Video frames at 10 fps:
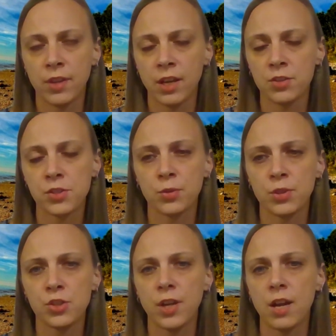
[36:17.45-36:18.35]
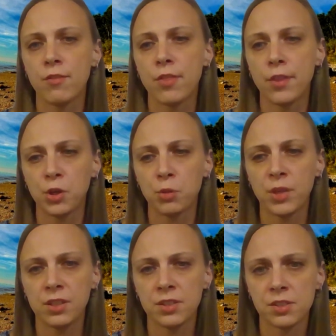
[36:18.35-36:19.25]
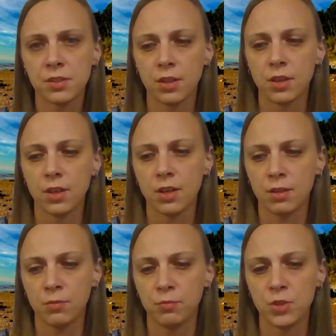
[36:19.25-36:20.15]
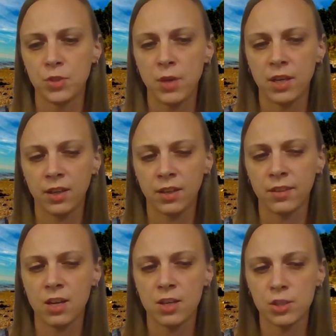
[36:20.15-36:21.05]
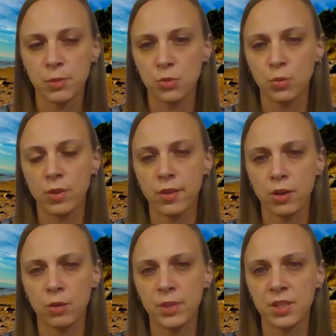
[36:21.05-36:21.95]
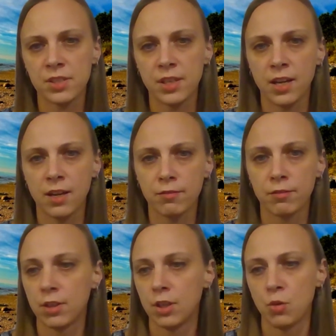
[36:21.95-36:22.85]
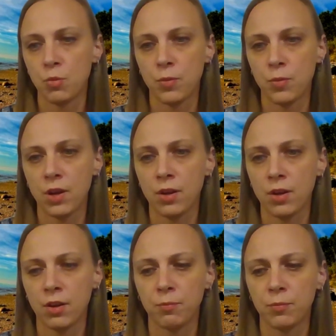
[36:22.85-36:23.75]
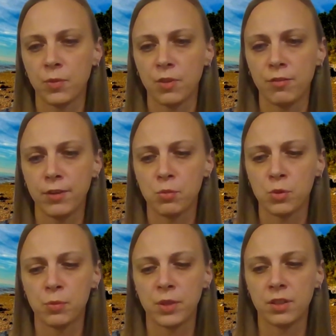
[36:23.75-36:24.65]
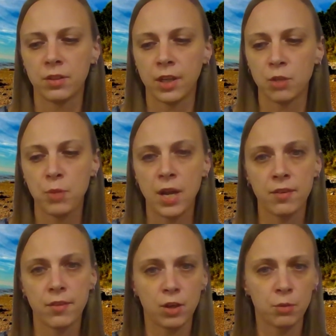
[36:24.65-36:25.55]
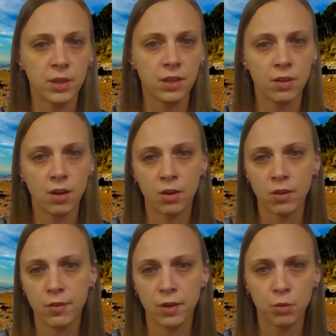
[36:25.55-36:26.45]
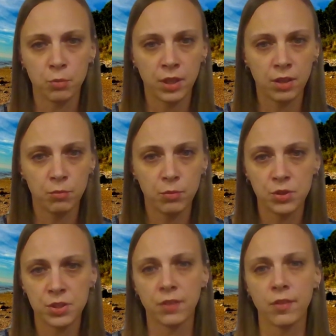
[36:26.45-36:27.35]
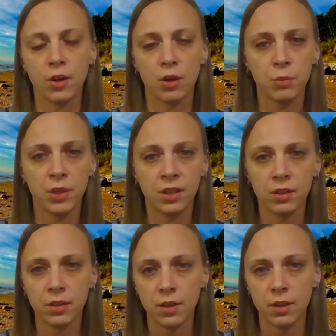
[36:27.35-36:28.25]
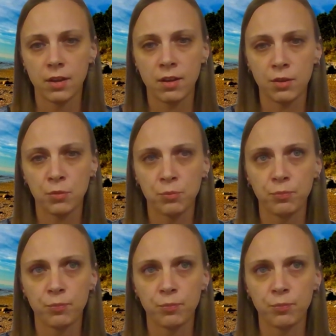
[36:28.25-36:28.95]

They also usually have therapies, depending on the hospice, what therapies they have available, but like pet therapy and art therapy and music therapy, um,